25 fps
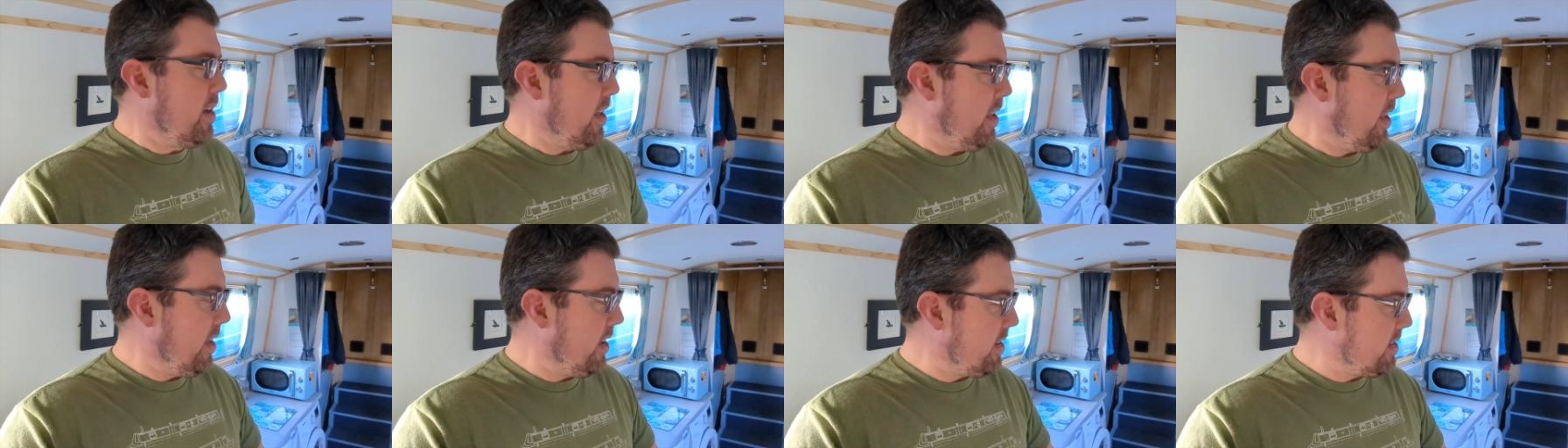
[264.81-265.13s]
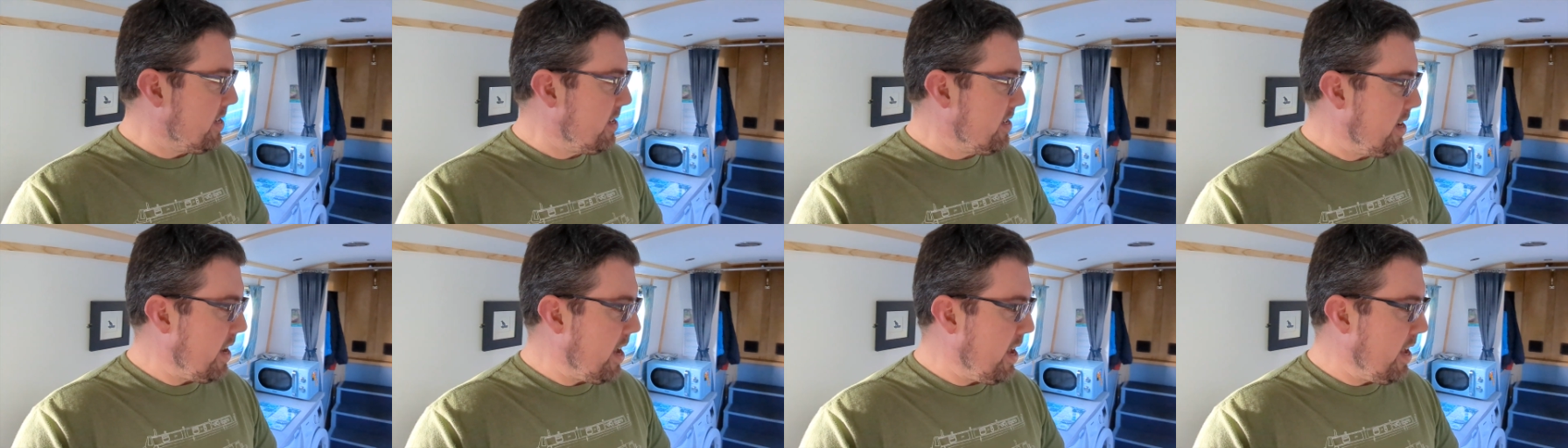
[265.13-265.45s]
You can
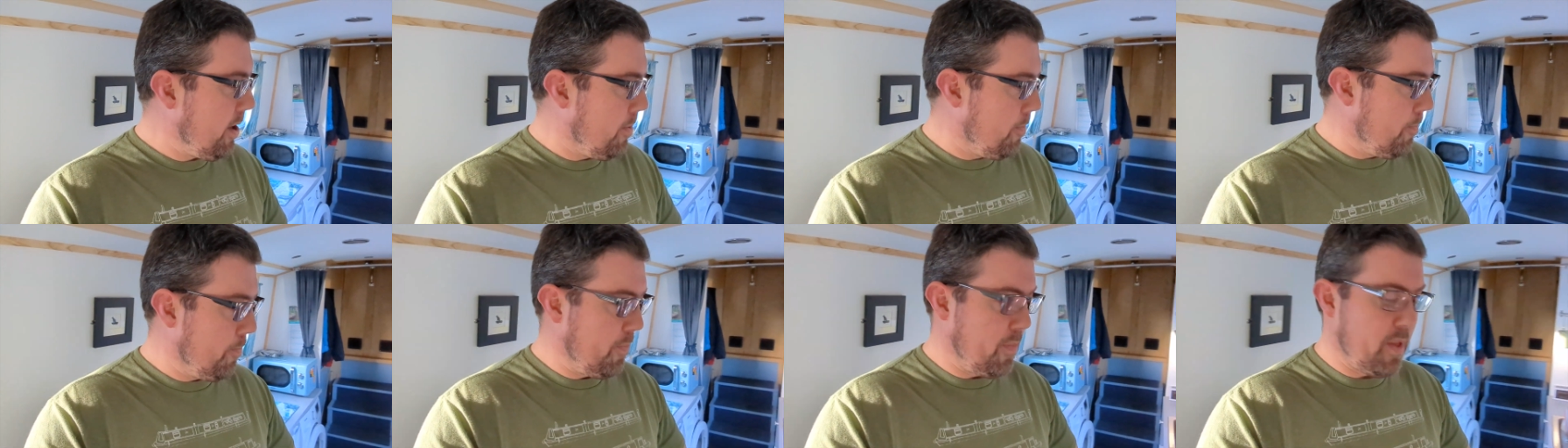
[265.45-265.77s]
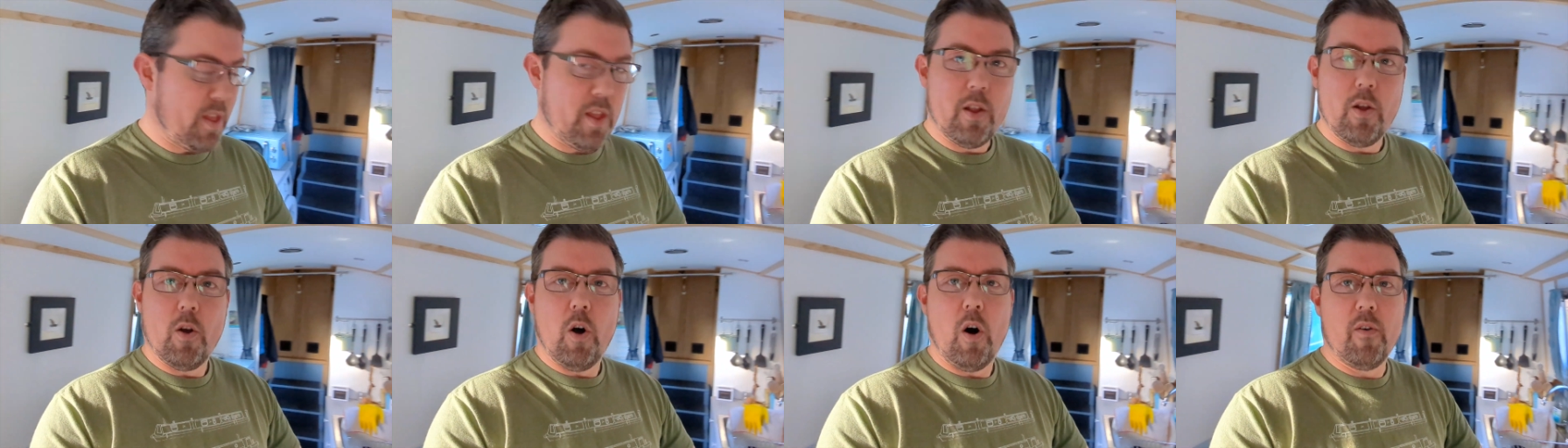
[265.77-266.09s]
see
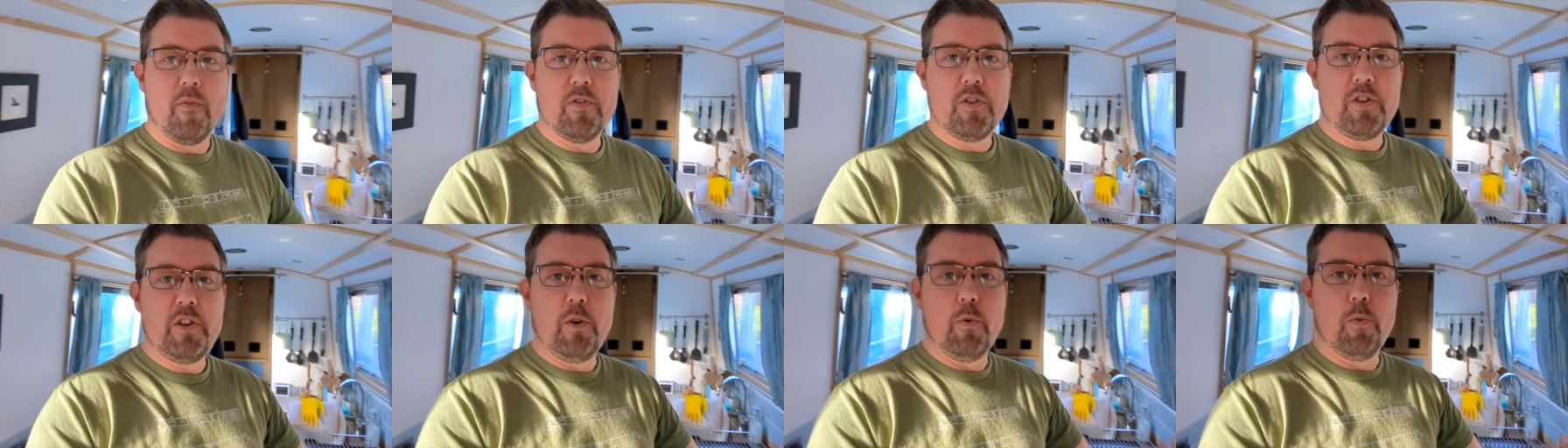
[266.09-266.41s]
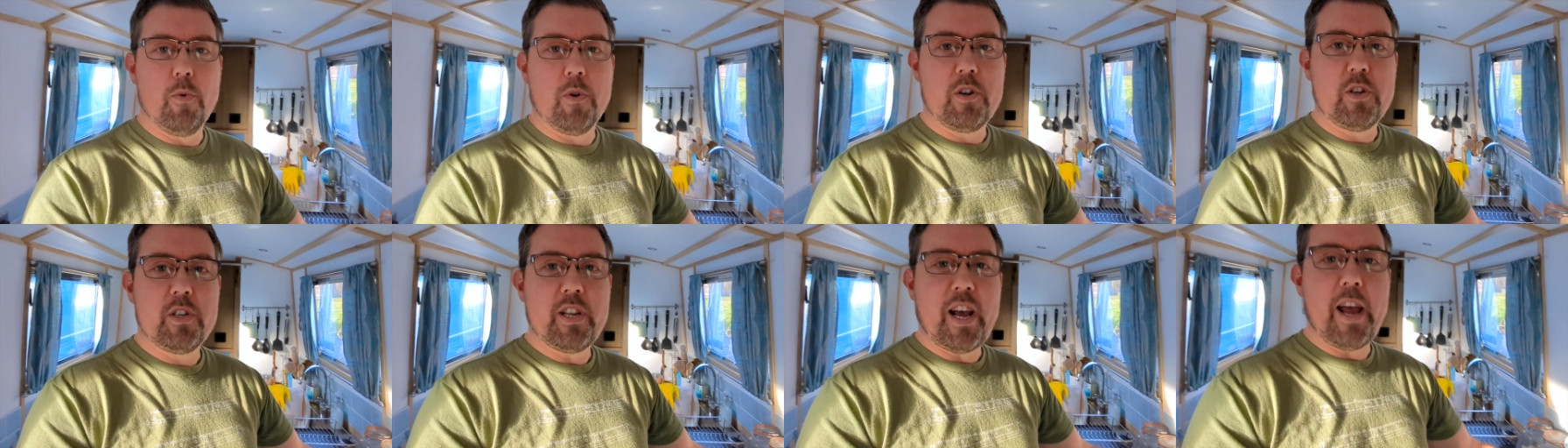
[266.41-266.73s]
obviously
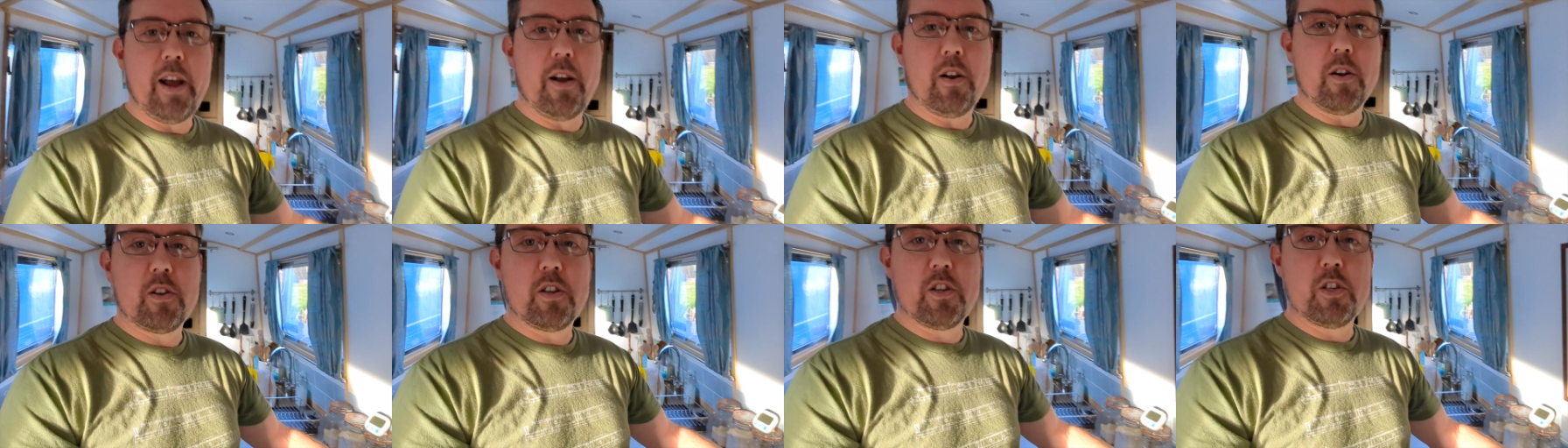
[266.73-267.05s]
we're tiled